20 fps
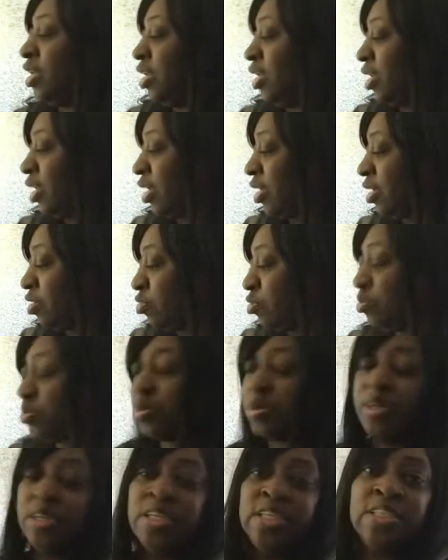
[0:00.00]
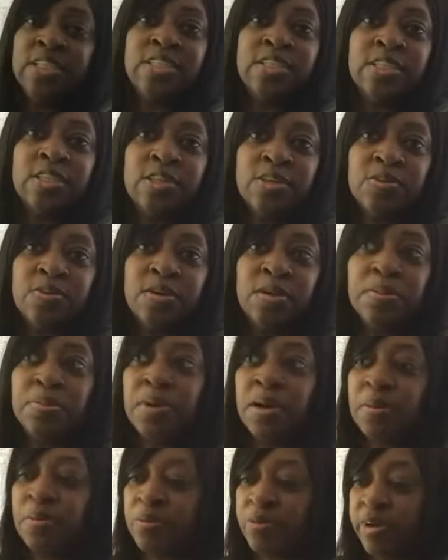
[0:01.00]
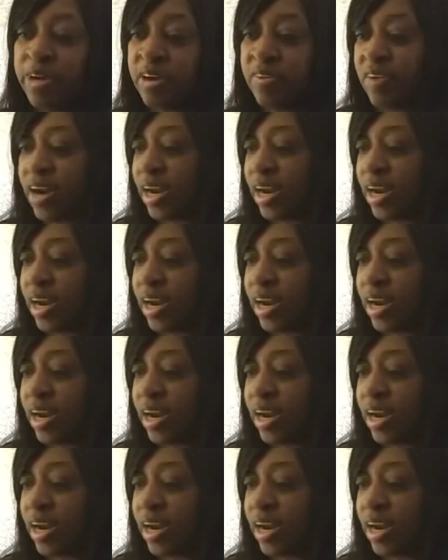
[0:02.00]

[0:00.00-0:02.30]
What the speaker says: like Uber Eats or Grubhub, whatever.